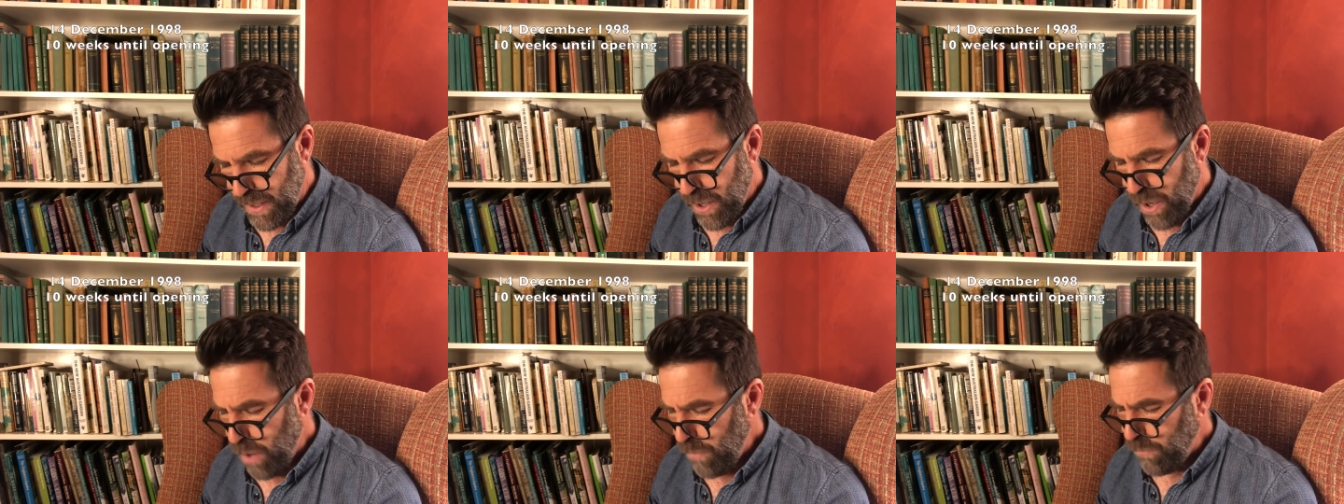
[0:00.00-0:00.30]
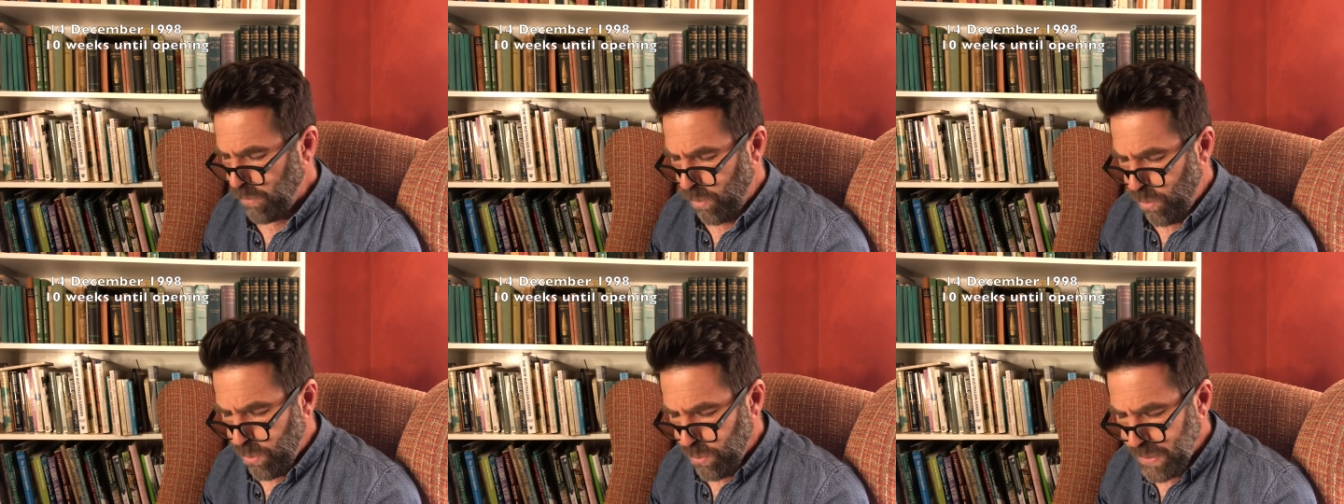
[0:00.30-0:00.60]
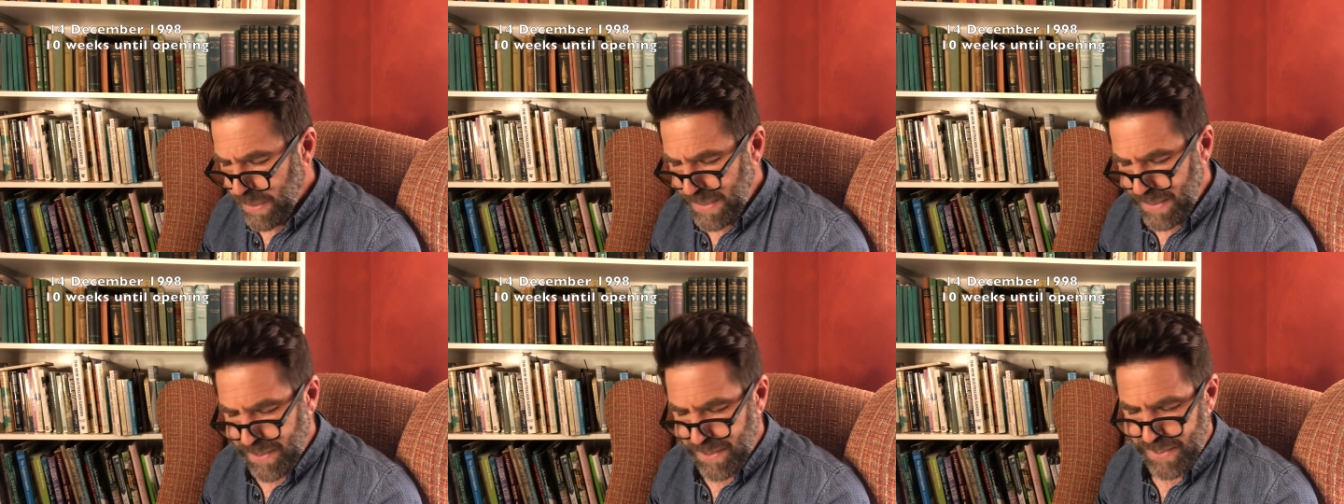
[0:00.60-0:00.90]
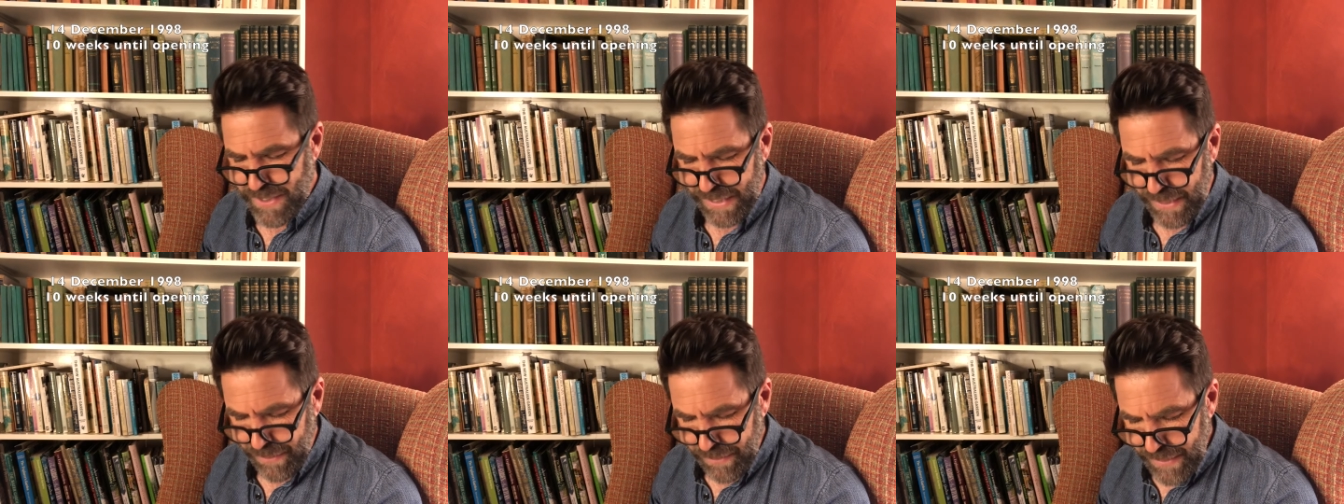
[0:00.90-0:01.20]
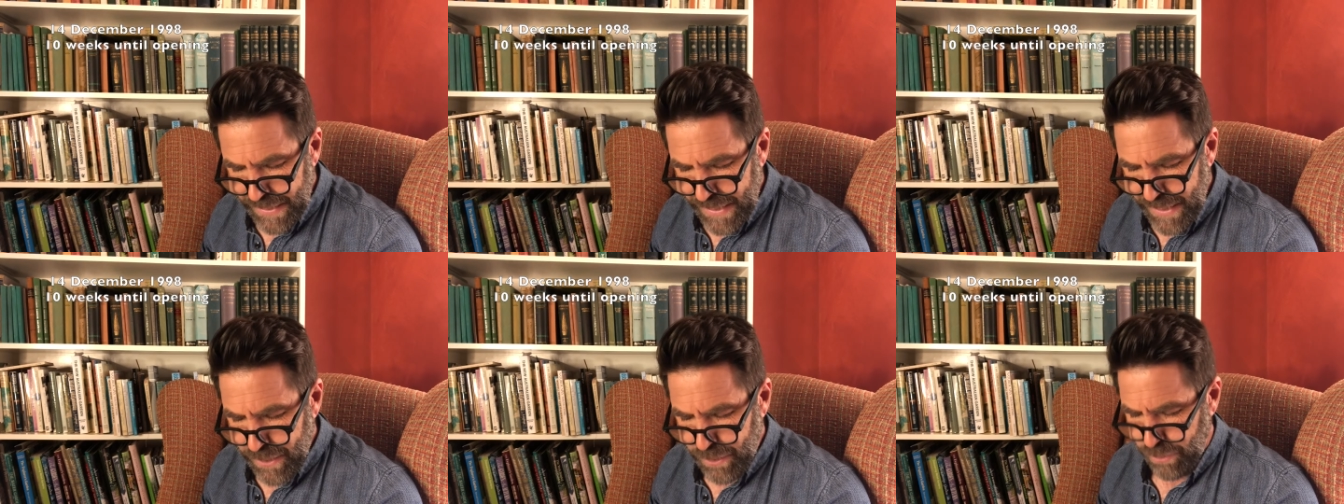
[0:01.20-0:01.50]
Of all the
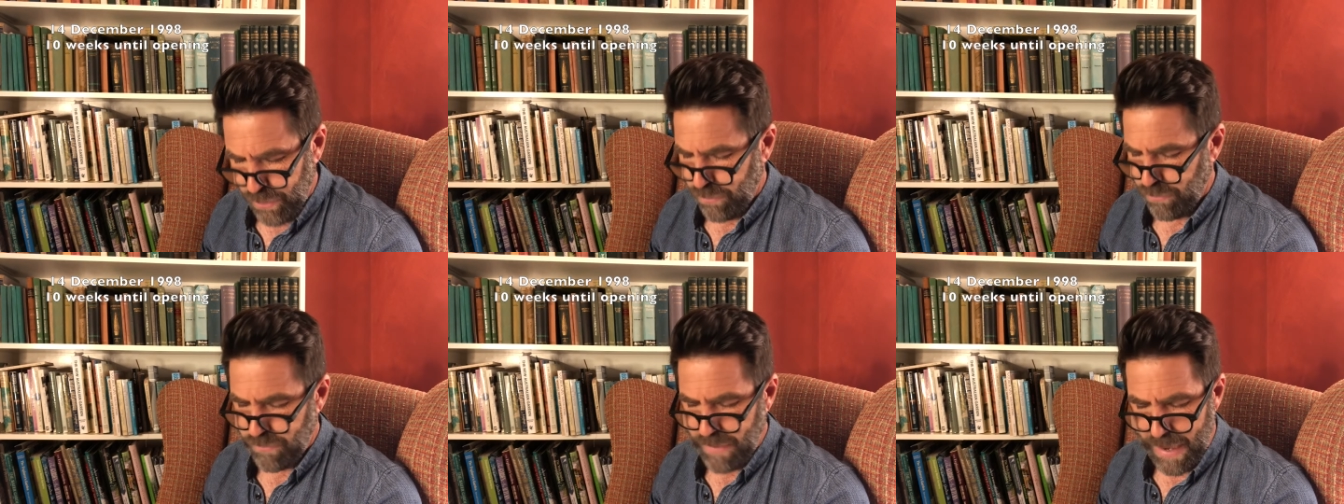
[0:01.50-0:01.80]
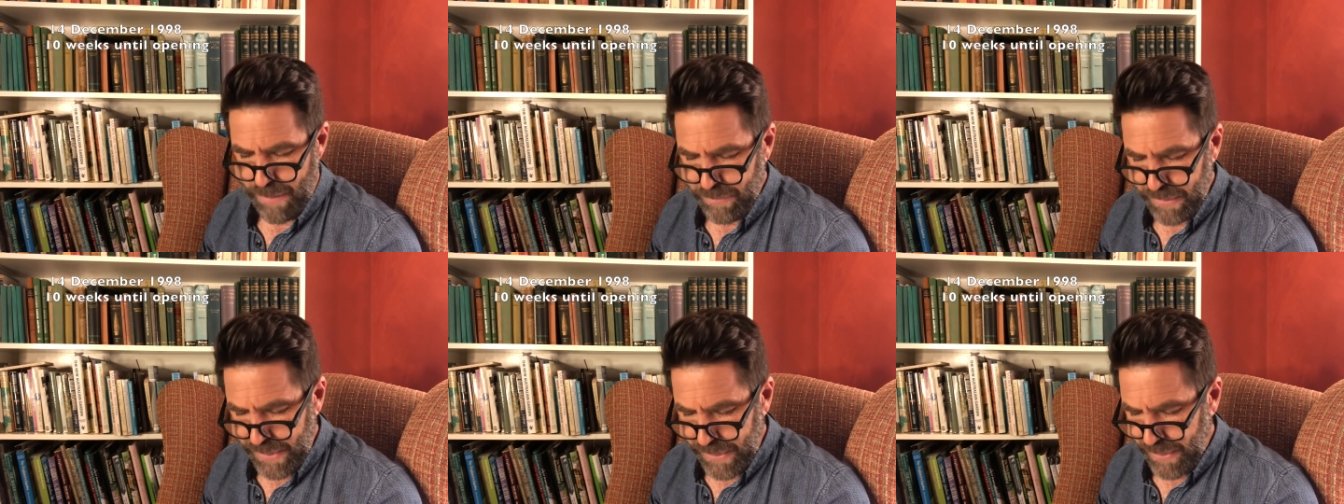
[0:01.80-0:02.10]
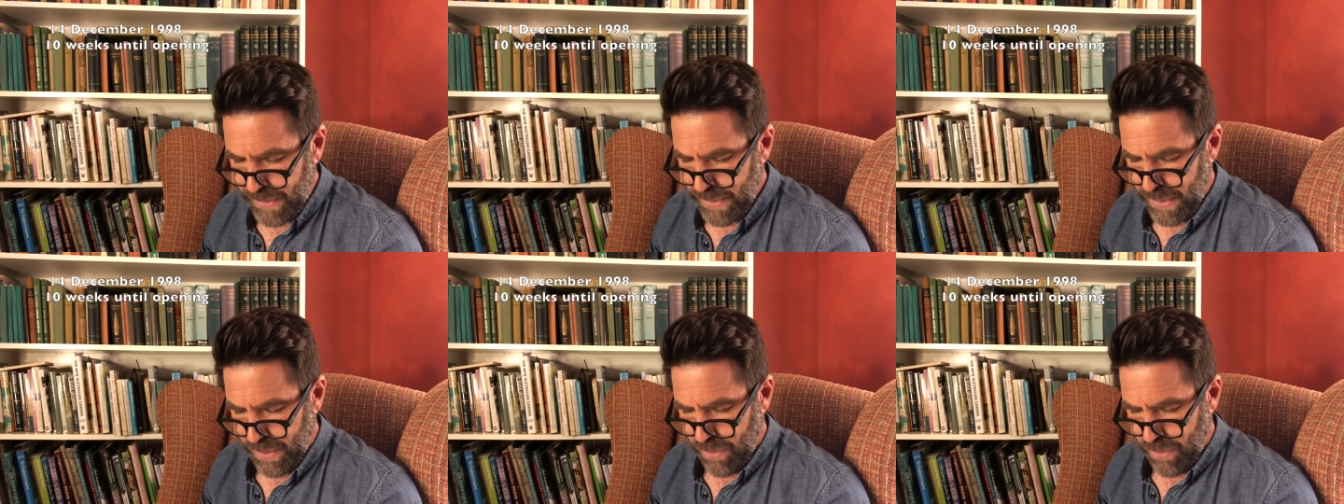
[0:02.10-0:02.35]
sickly, crappy,